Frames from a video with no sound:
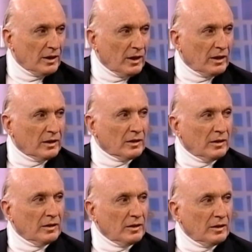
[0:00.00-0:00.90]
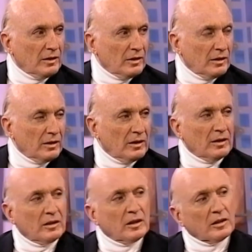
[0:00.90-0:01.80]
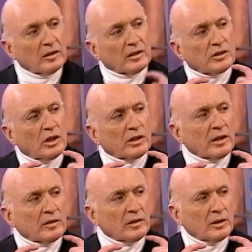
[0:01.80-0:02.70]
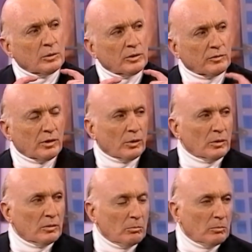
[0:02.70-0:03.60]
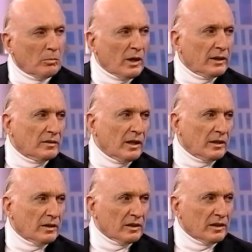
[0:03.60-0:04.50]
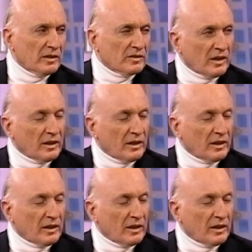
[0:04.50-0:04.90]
And, and what causes it? They're talking in the lower throat. my take on it is